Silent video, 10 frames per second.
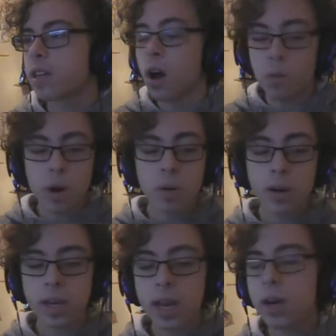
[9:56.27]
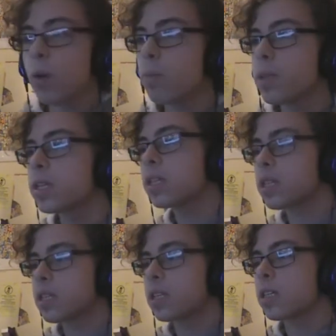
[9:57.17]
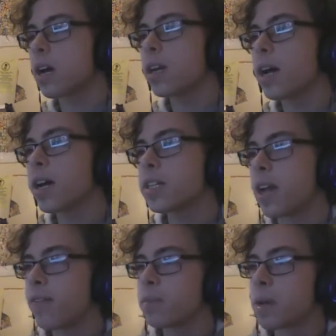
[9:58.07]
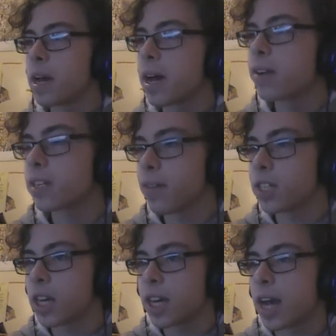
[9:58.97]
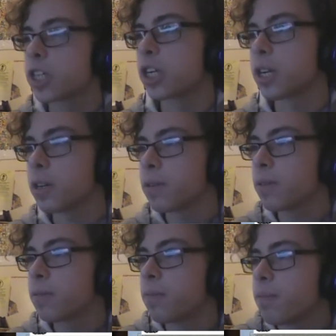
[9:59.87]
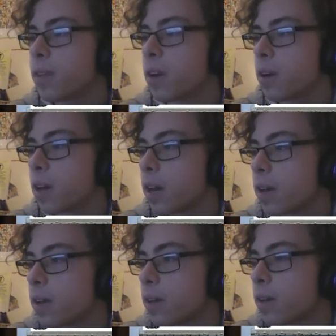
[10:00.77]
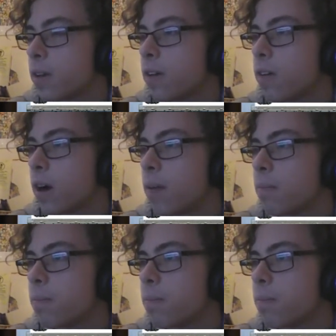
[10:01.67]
Oh no, okay, no, this night I actually have to take action. Okay. Alright.